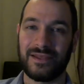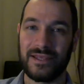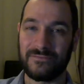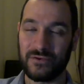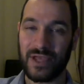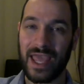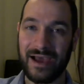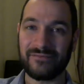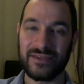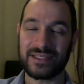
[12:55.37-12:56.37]
If you
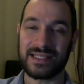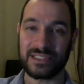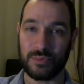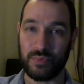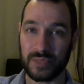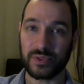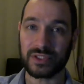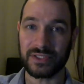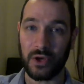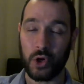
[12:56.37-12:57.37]
have this as a
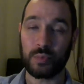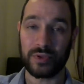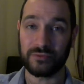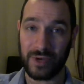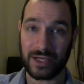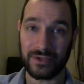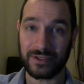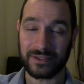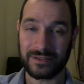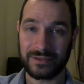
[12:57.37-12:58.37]
publicly open record,